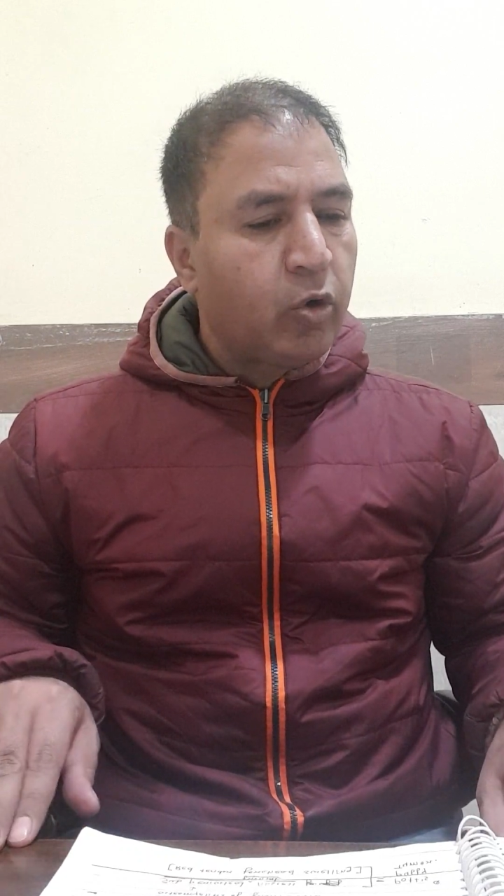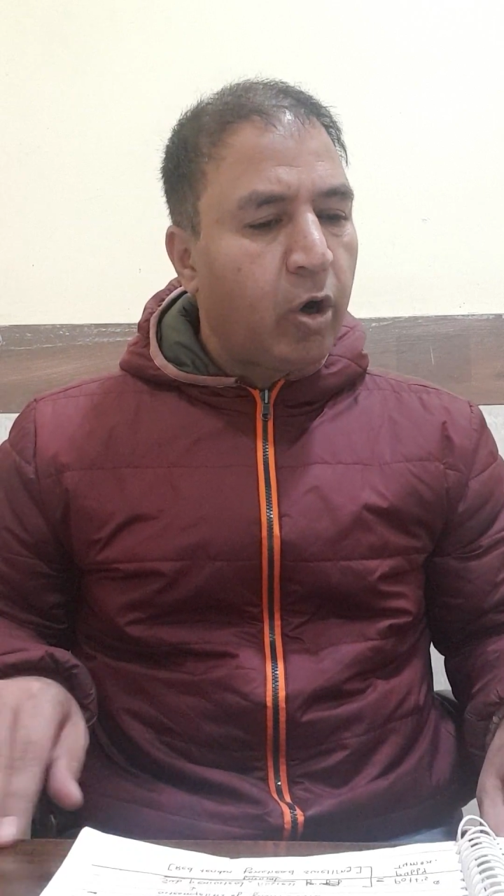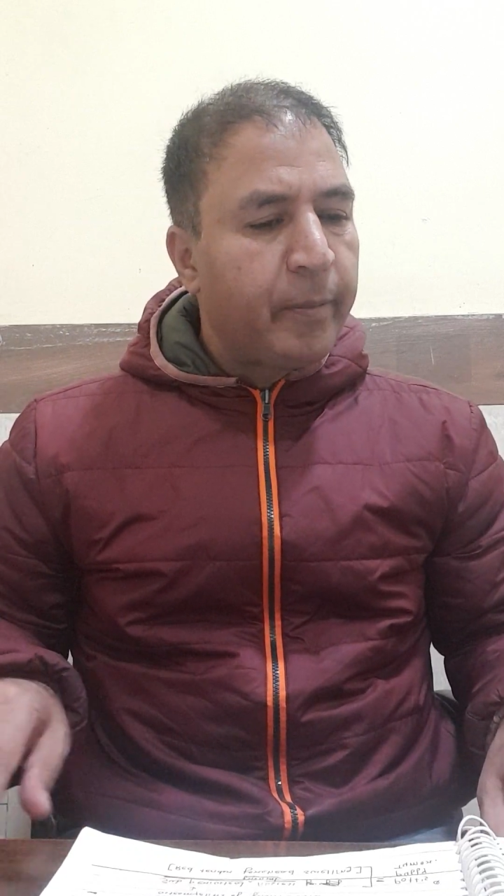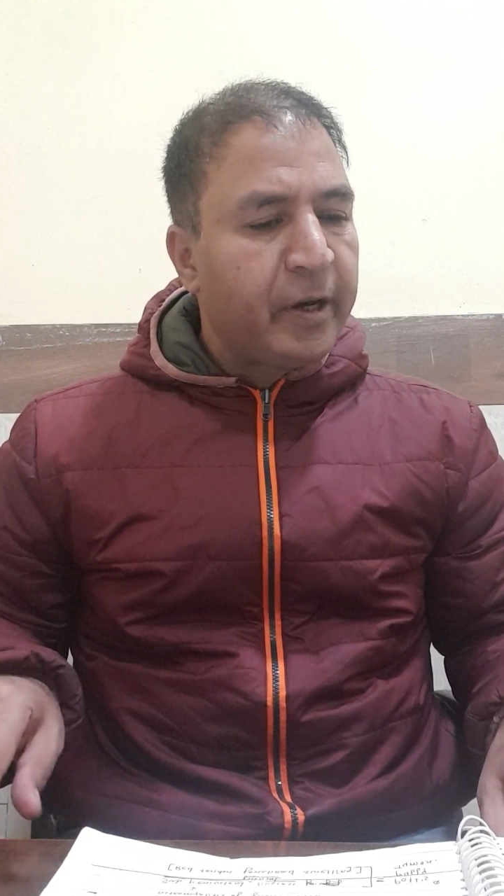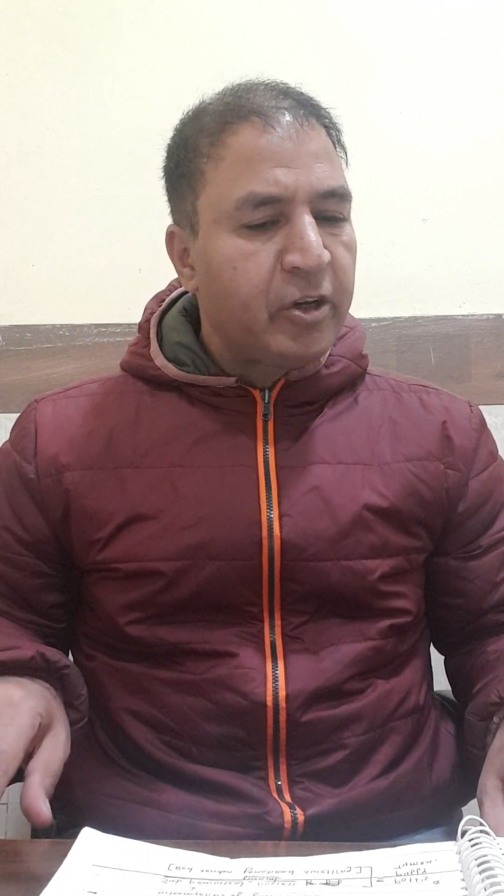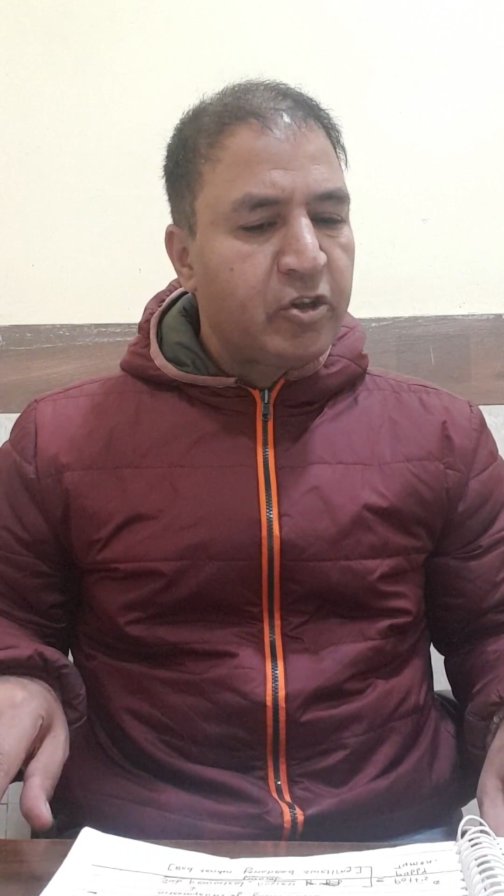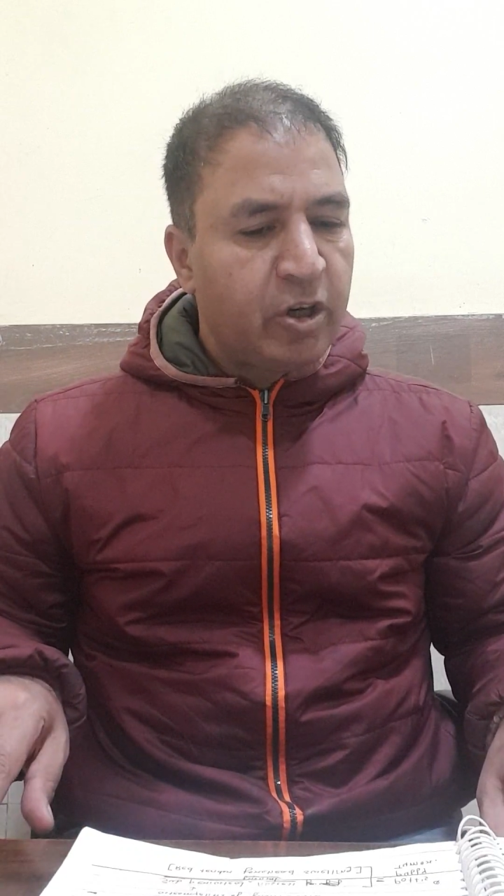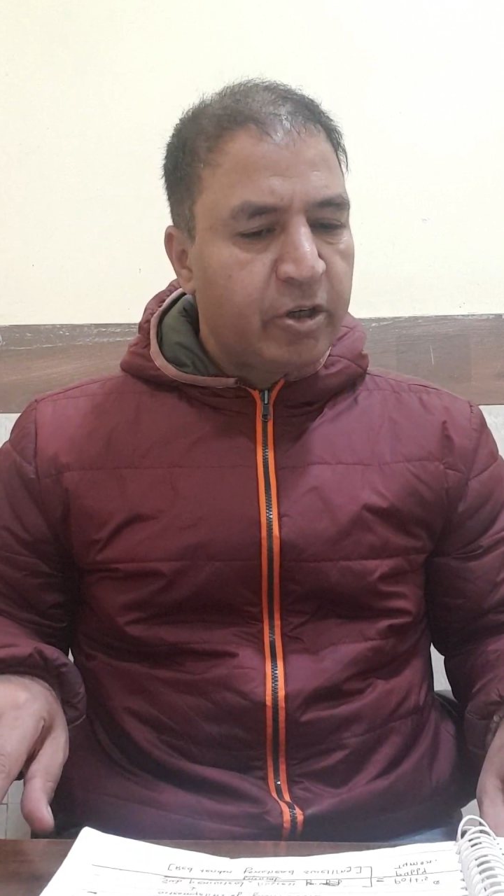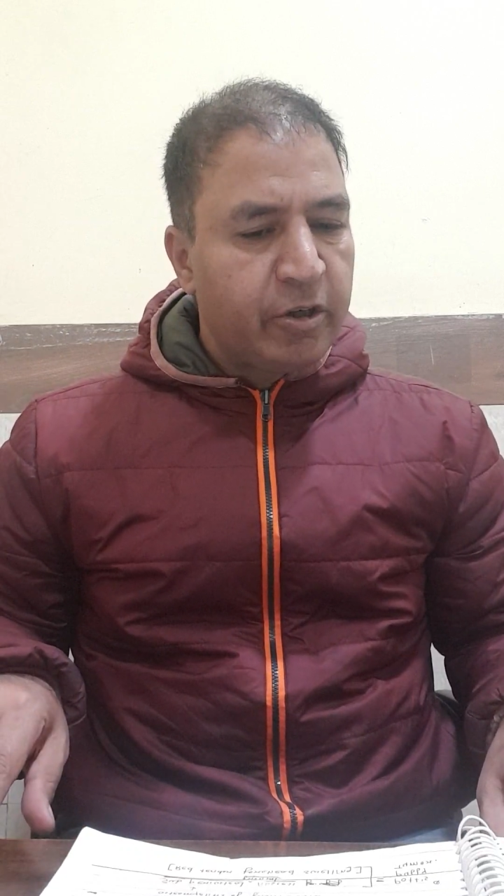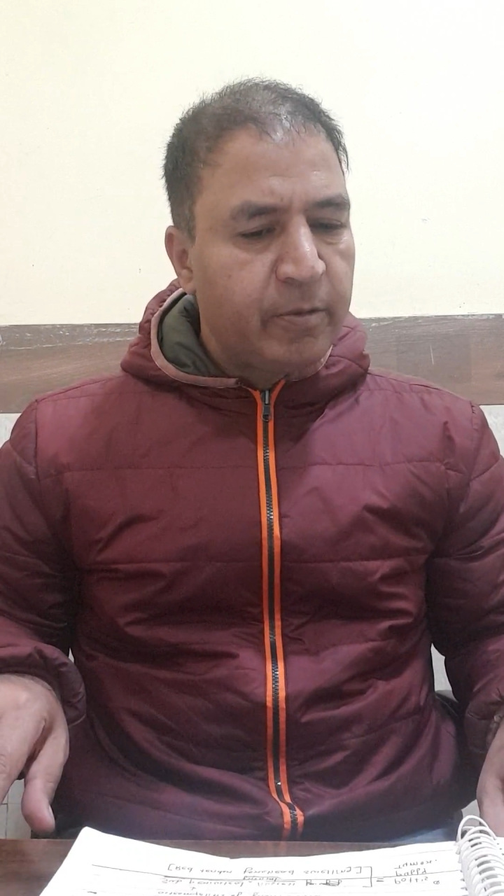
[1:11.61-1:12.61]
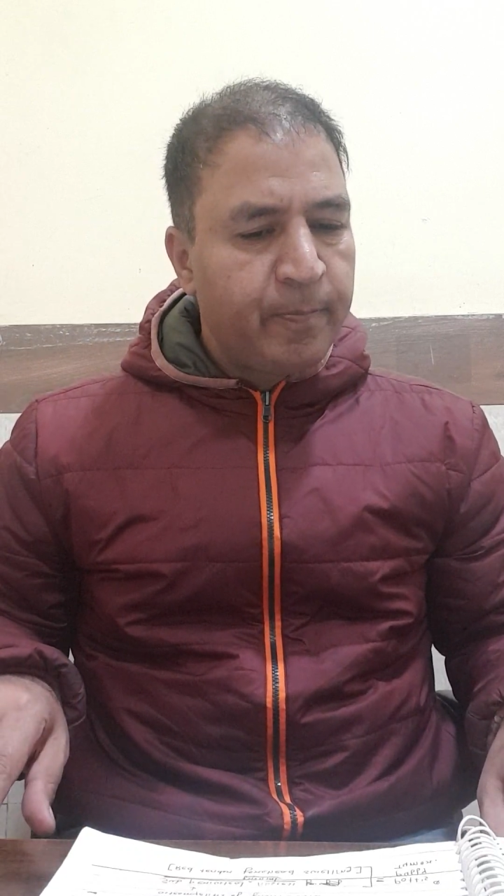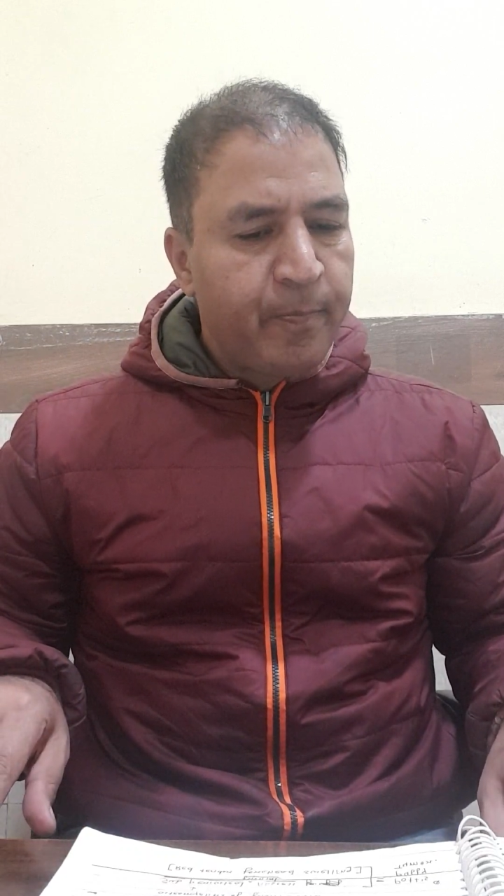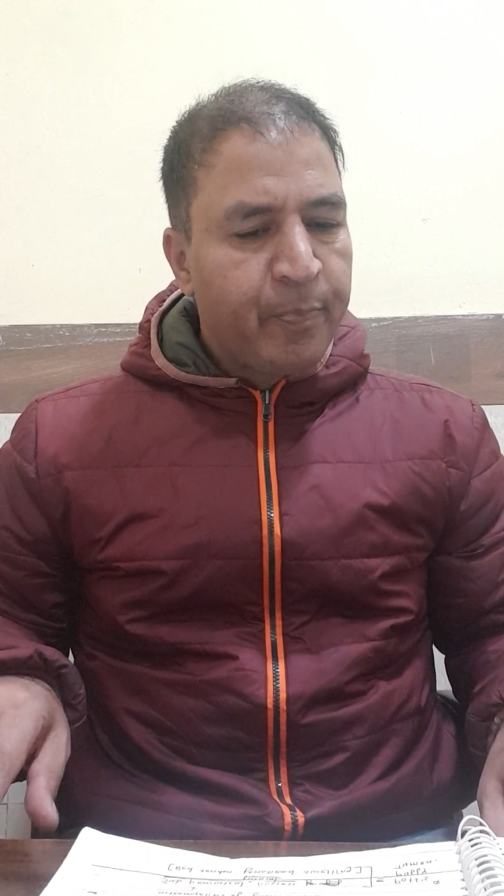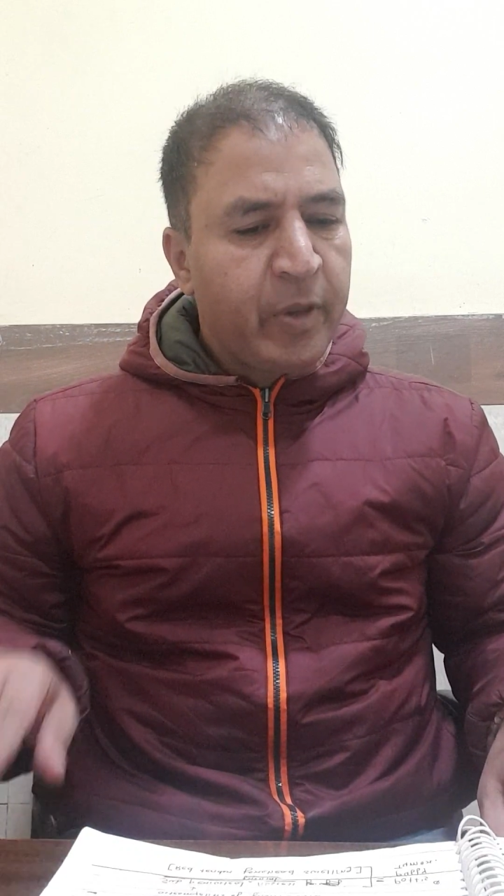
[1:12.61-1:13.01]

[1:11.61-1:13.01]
common in children.